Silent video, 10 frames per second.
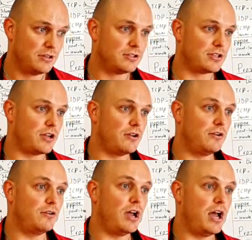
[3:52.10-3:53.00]

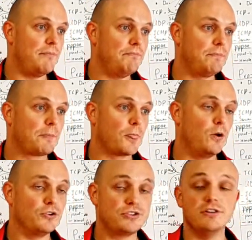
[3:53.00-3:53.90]
So
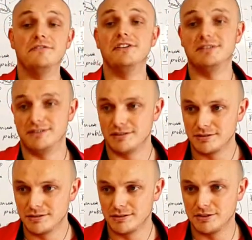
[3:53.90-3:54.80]
all servers,
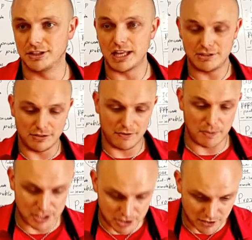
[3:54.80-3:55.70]
so it gets to the
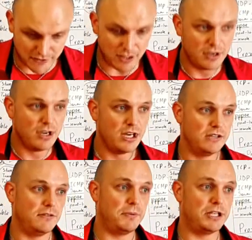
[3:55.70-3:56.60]
VPN server
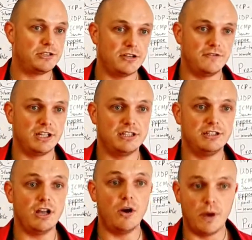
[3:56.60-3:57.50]
then
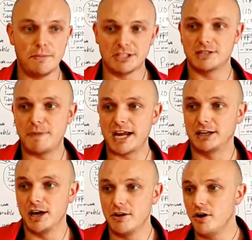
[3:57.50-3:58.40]
says, oh, where must this
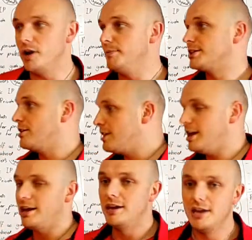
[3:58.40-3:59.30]
packet go? Oh, it must go
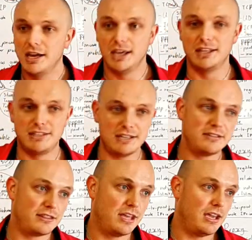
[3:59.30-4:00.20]
there, sends
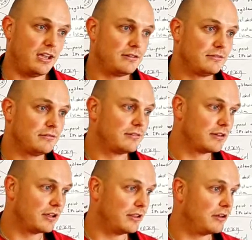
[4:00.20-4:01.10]
there.
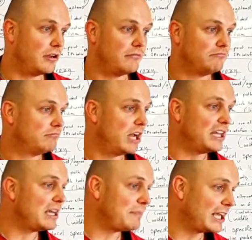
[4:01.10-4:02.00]
The
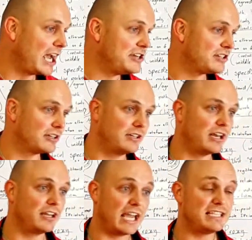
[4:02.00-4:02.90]
other application
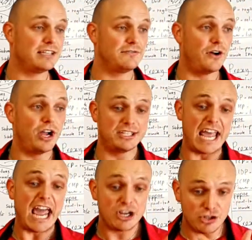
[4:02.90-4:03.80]
then gets it via its
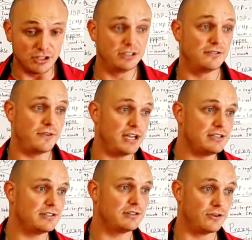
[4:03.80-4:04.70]
actual
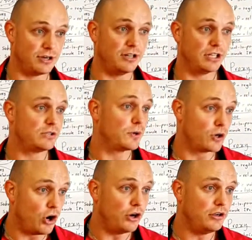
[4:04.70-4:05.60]
interface, the real network
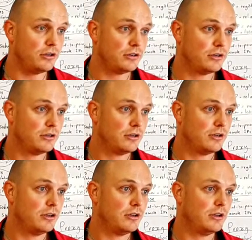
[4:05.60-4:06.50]
card.
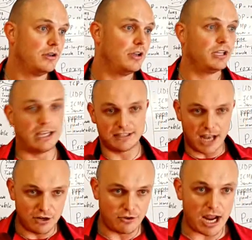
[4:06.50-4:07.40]
It gets
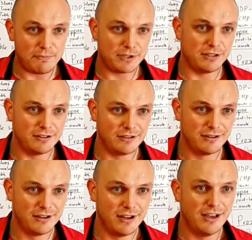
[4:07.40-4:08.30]
unwrapped,
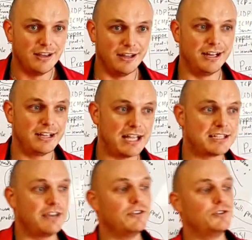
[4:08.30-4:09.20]
then it gets
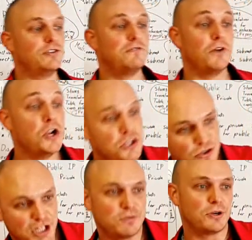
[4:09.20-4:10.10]
given to the virtual
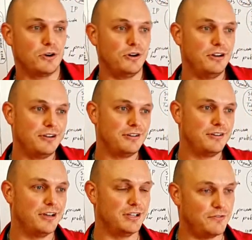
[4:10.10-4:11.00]
network card.
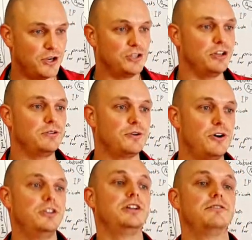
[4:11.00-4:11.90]
The virtual network
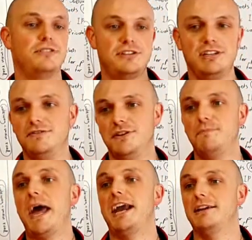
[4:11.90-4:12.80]
card then receives the
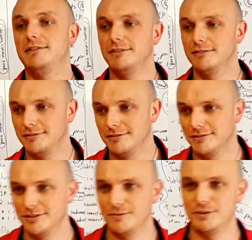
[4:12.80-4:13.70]
packet,
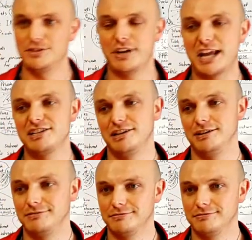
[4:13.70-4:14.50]
which is not actually,